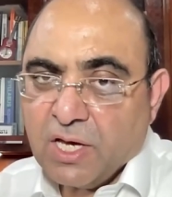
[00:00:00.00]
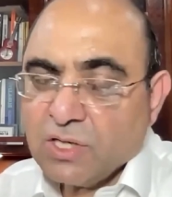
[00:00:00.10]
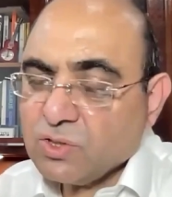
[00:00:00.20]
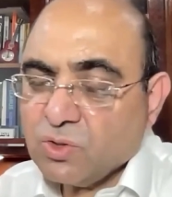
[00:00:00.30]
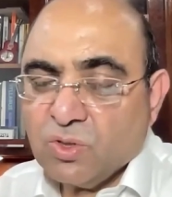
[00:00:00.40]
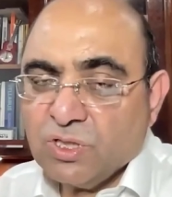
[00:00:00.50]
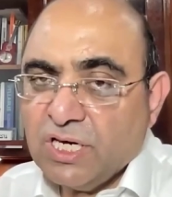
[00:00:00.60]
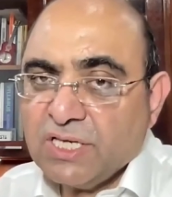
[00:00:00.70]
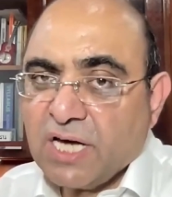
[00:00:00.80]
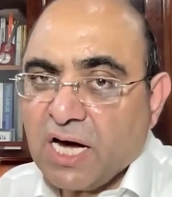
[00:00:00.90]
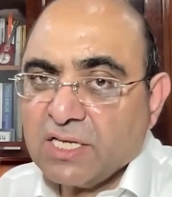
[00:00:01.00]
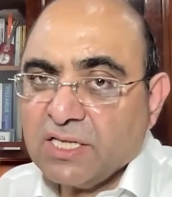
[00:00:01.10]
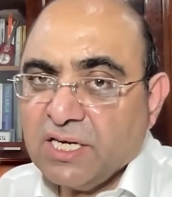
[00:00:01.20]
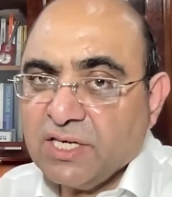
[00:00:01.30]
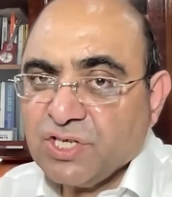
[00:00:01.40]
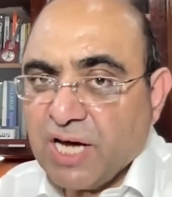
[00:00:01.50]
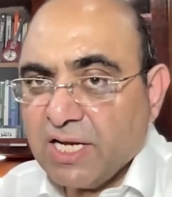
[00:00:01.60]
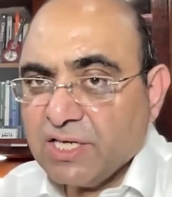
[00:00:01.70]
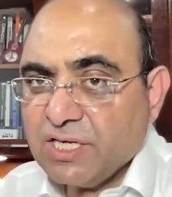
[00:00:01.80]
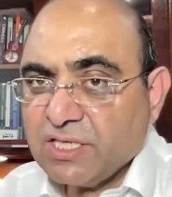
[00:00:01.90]
So these are the
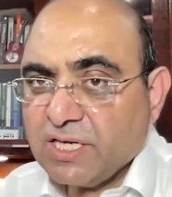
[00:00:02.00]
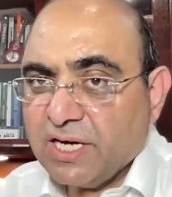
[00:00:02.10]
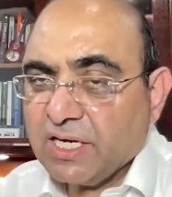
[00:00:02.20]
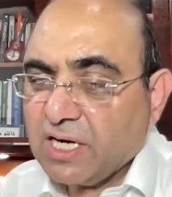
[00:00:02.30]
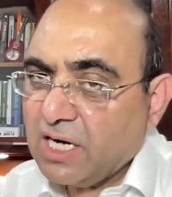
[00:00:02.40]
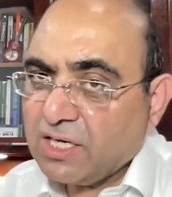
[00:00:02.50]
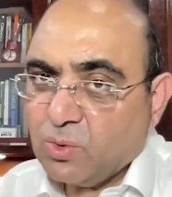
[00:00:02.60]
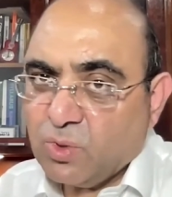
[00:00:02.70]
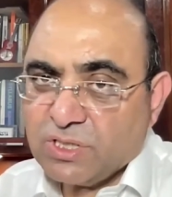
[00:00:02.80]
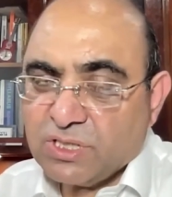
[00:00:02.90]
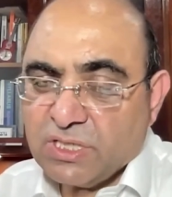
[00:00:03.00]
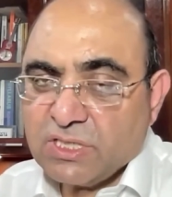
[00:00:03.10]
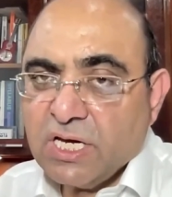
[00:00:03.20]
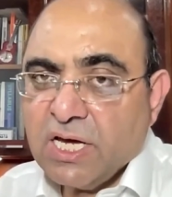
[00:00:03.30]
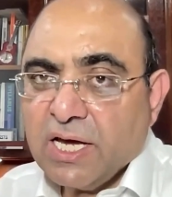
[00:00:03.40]
challenges and controversies